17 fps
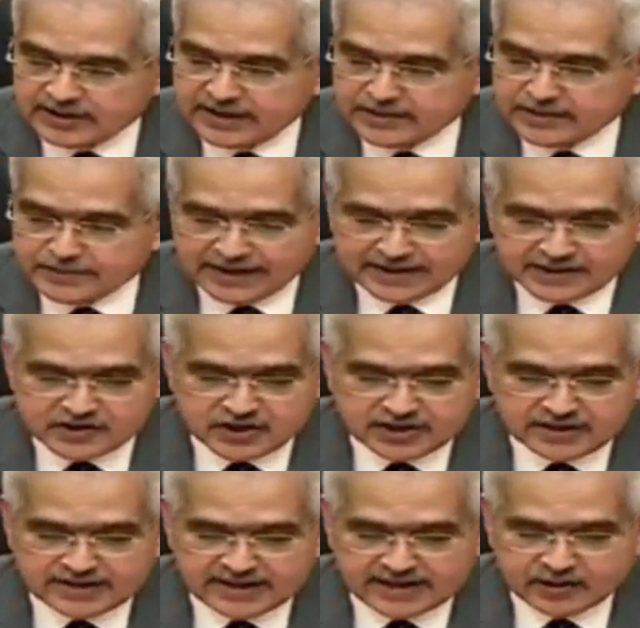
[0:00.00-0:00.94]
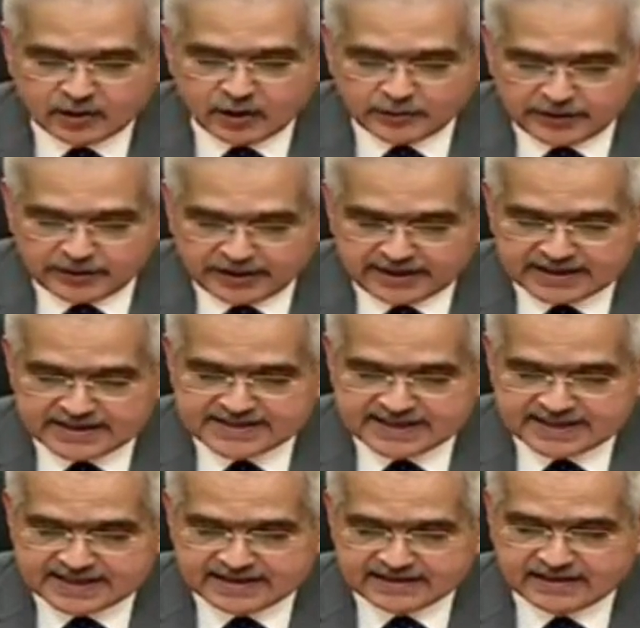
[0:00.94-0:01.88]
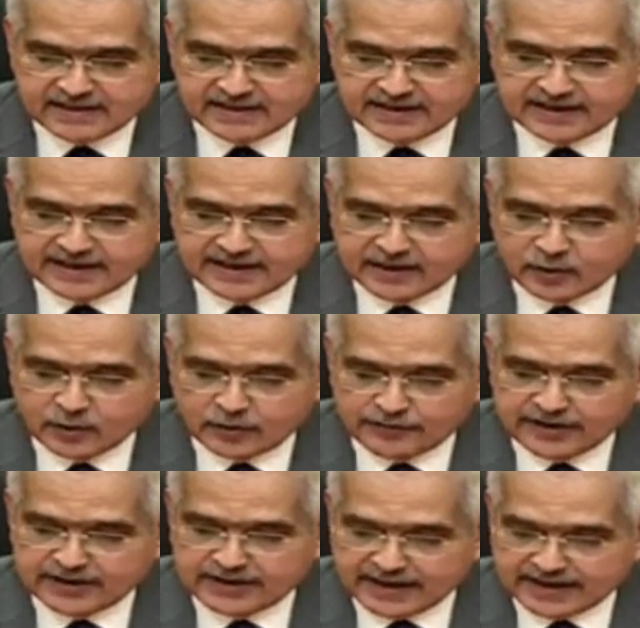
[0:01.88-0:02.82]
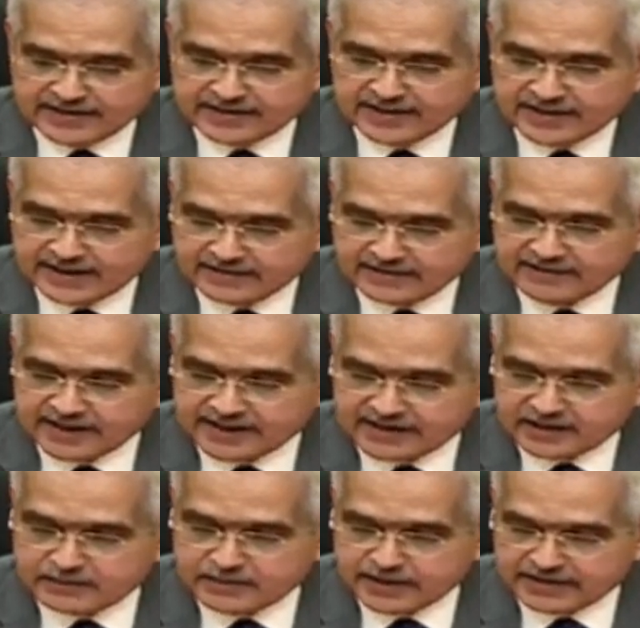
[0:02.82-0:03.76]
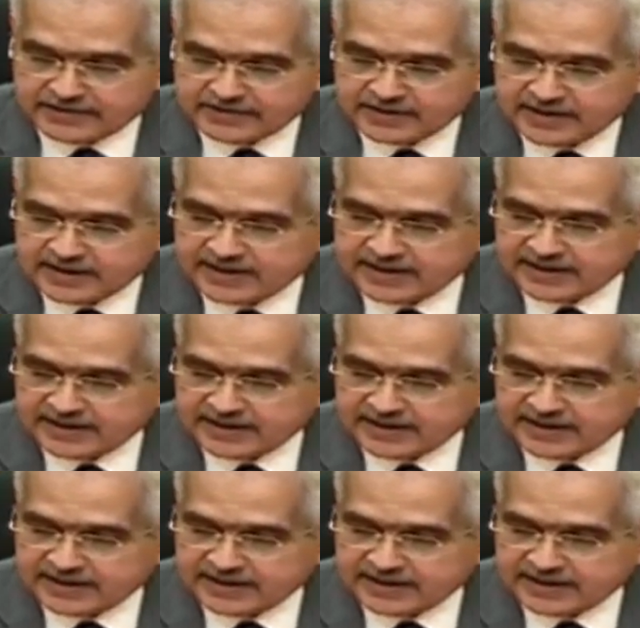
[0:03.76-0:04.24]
in managing their operating cycle in a COVID-19 environment,